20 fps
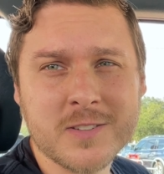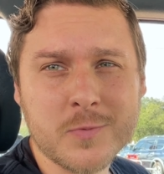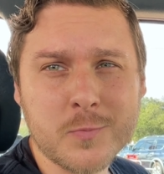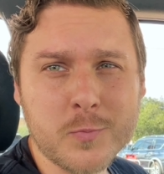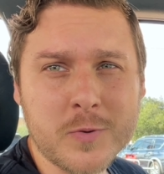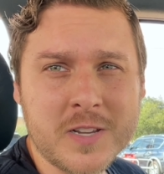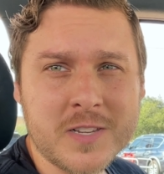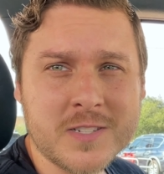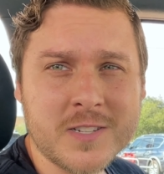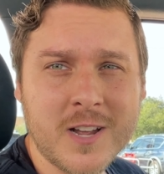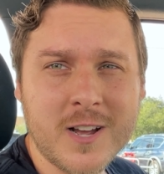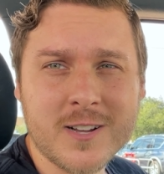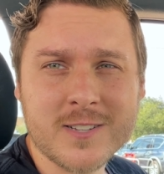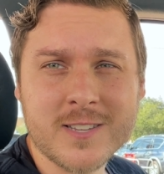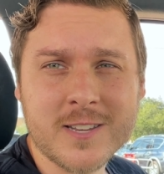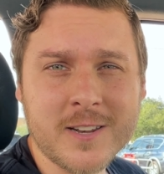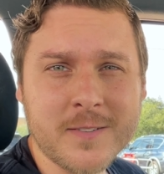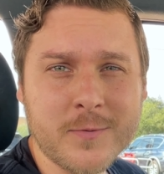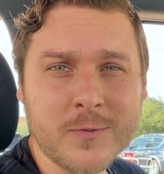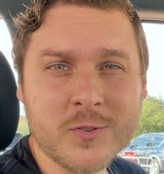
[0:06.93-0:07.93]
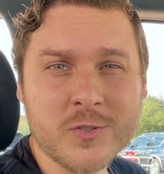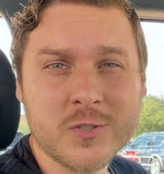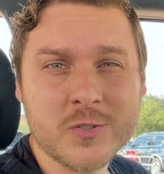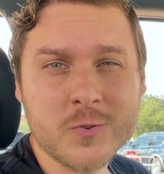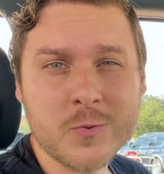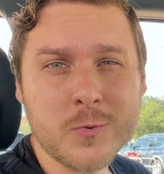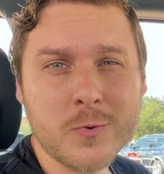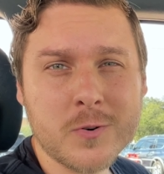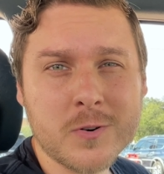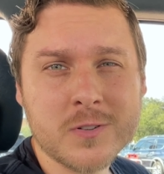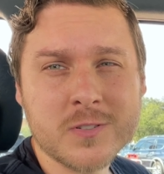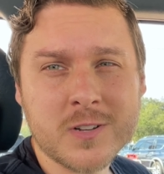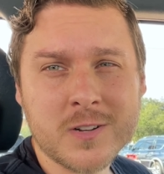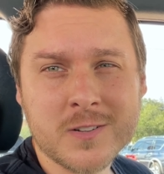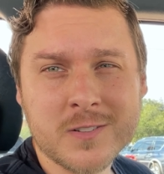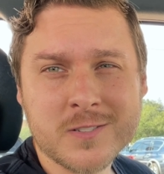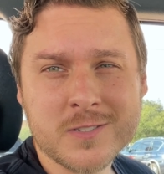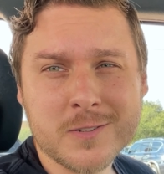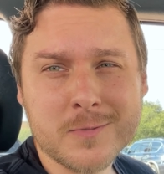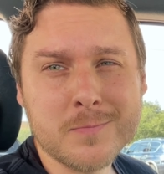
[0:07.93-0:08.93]
some restocks at different stores
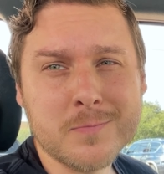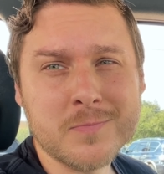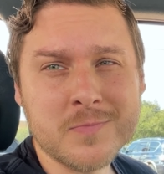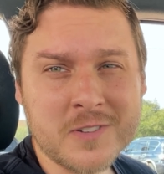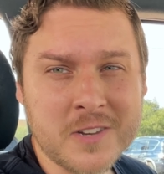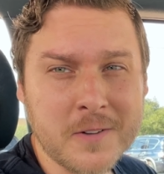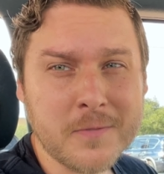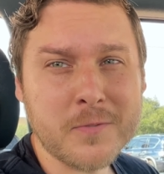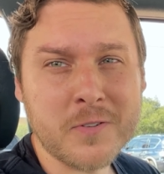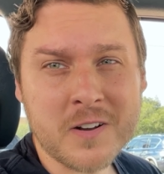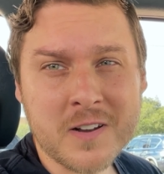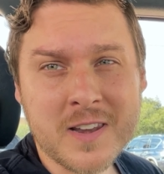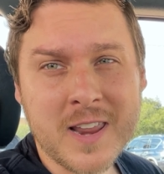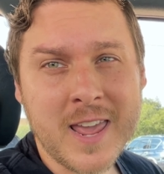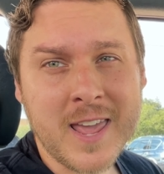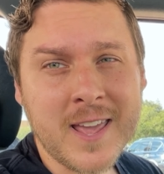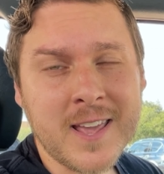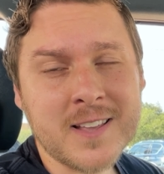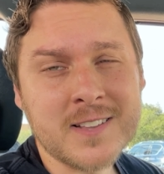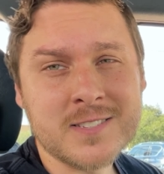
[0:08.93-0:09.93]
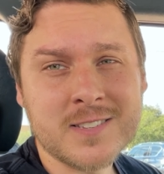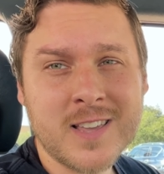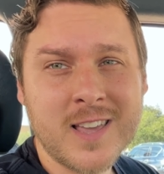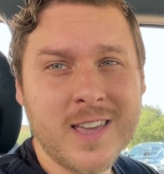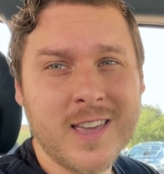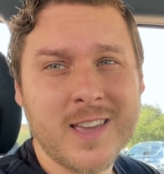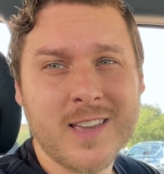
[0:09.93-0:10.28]
on some different days,